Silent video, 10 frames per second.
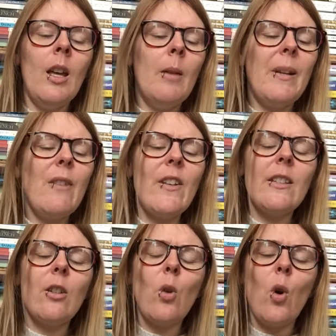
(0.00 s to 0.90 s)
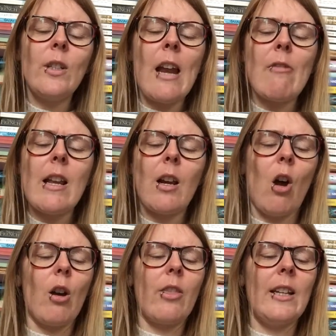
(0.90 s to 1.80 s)
"But if it's an ordinary
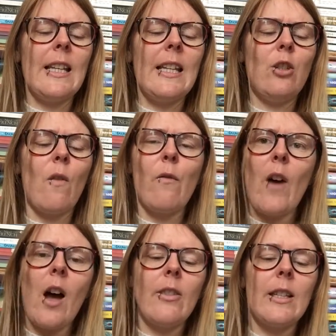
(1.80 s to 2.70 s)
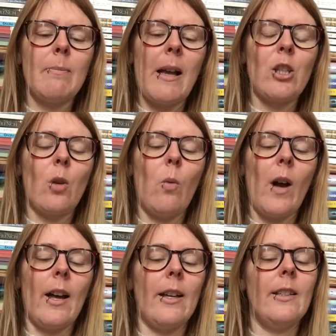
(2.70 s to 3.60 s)
clock that needs your father's magic
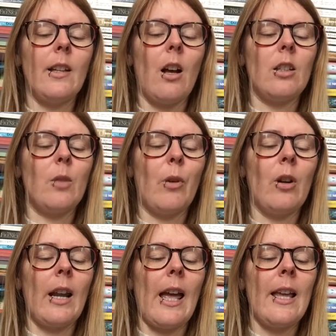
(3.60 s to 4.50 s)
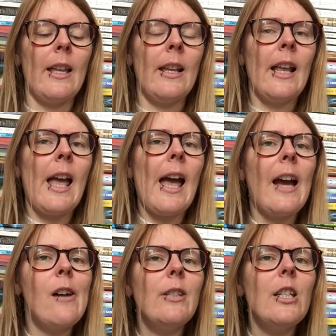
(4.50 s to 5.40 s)
words," asked Bronglay,
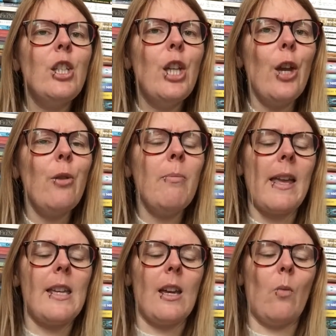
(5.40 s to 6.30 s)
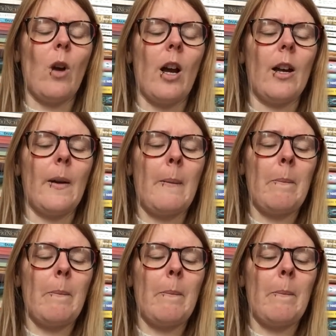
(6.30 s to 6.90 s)
"how did you make it work?"